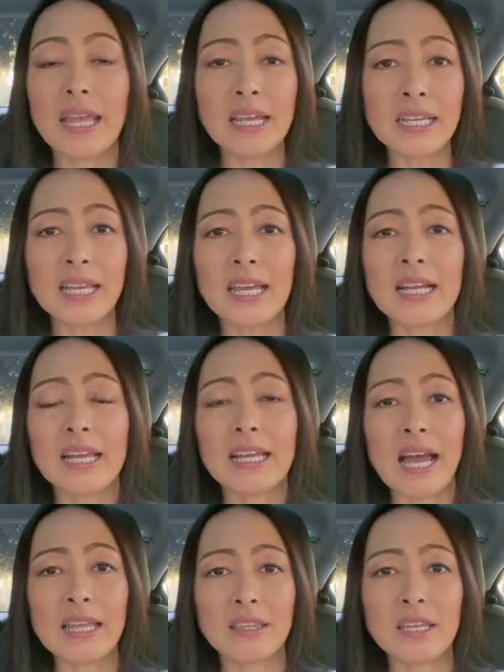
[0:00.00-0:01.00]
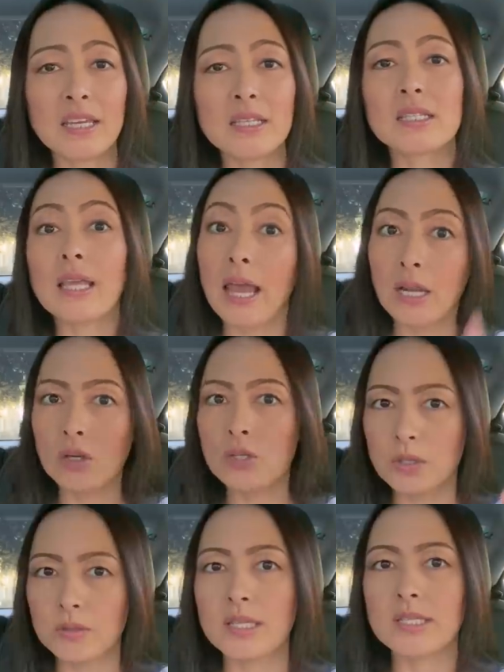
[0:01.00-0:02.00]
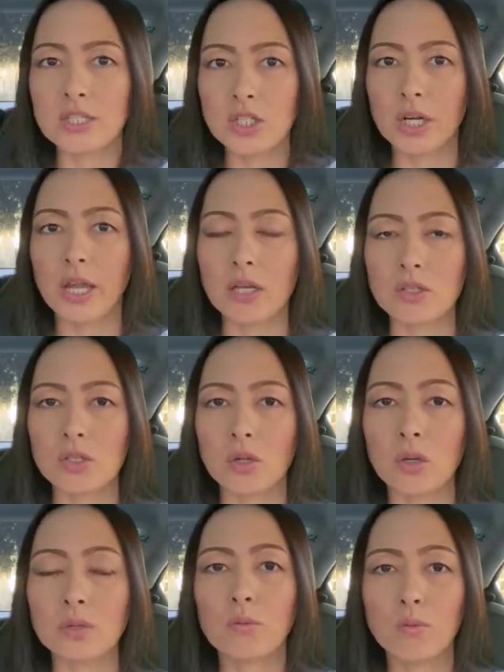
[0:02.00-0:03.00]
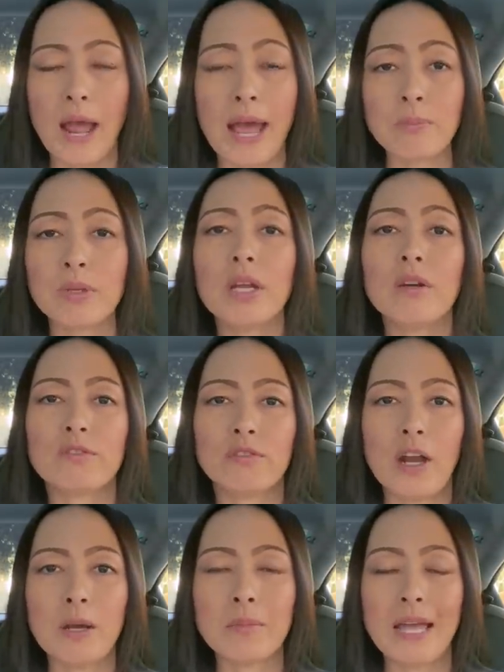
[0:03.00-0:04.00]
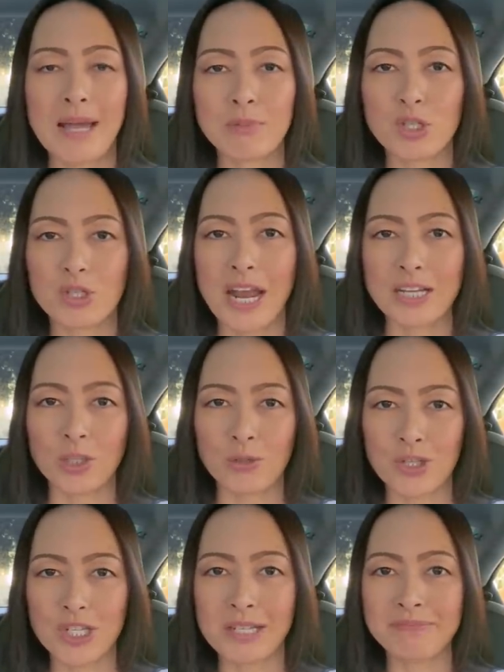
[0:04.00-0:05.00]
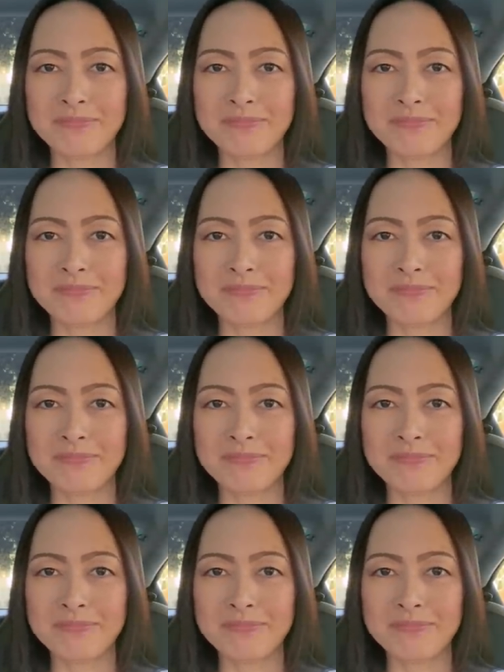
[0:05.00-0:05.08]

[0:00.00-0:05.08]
And again, I got these and also the center console wrap from Abstract Ocean.